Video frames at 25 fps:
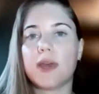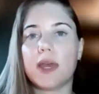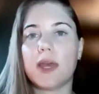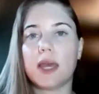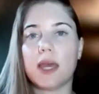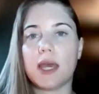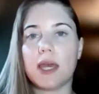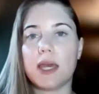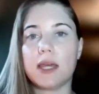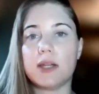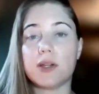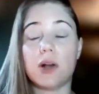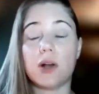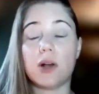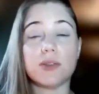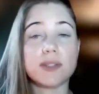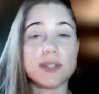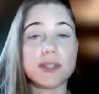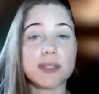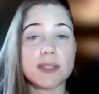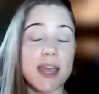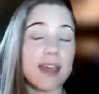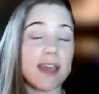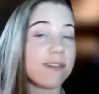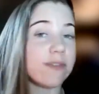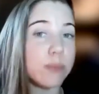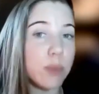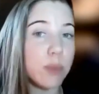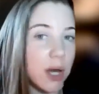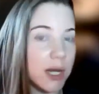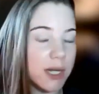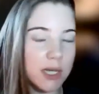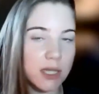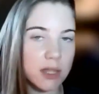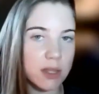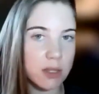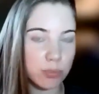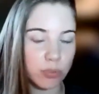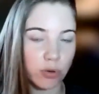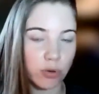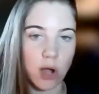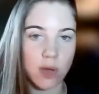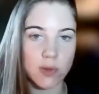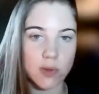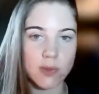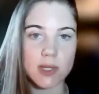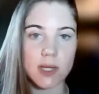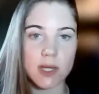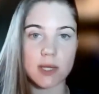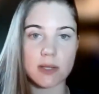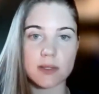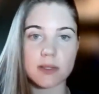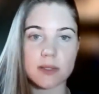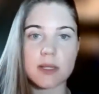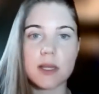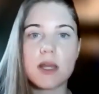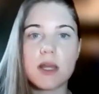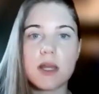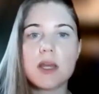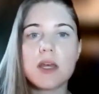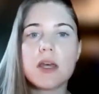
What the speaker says: and I'll save money in the process.